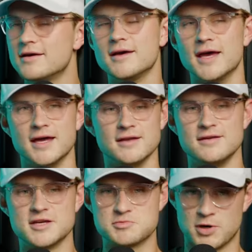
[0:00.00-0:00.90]
And
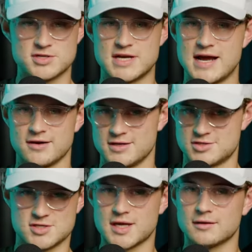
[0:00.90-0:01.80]
his personality is
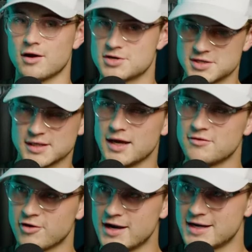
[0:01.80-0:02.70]
just like larger than
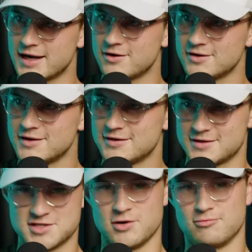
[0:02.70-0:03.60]
life right now.
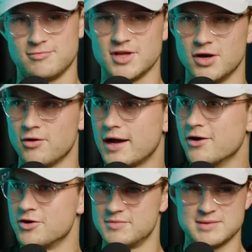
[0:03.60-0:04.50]
And so, I
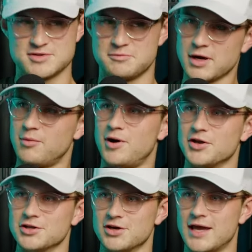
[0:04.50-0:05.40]
go to memes of pickleball
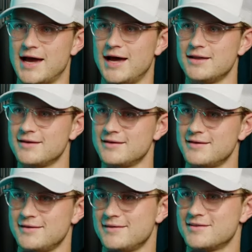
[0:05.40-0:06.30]
to look at
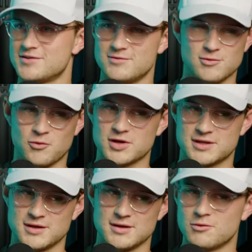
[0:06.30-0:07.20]
what
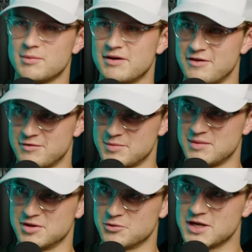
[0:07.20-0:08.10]
my favorite
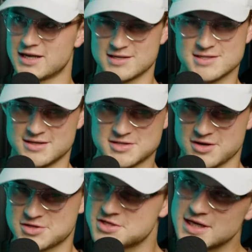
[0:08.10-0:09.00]
meme of the week is, and it's
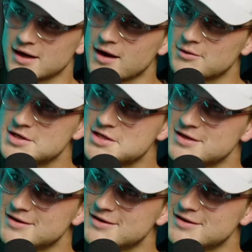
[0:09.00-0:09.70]
all just Ignatowich.